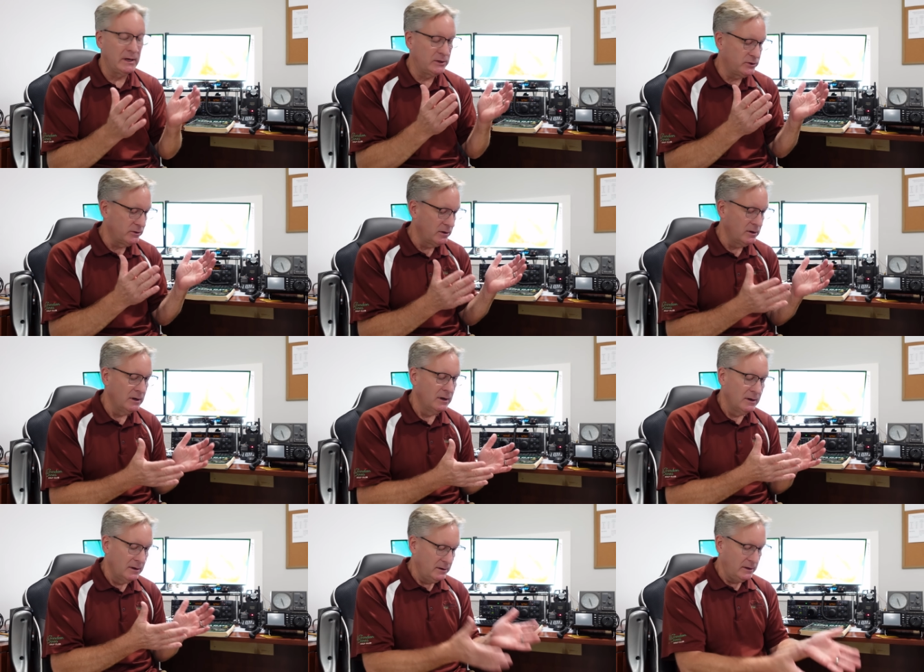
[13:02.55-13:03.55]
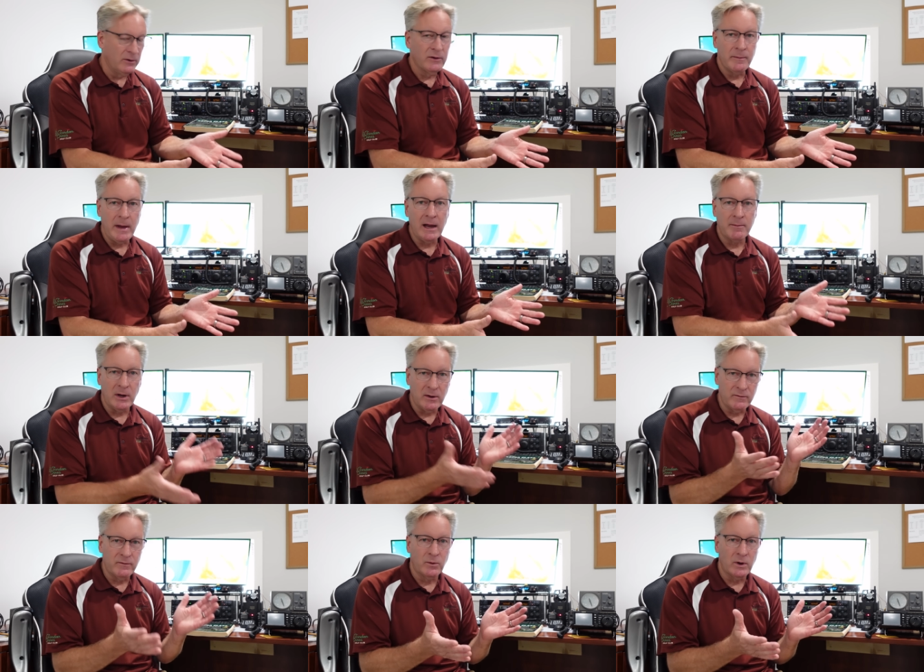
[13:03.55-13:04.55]
Make sure, you know, the mag
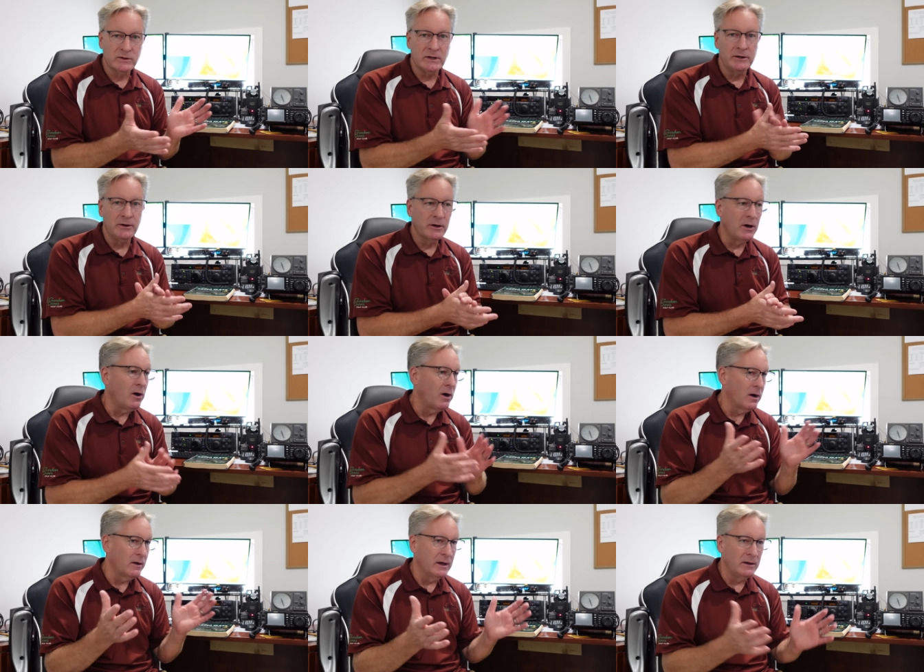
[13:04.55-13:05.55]
mount works on your car,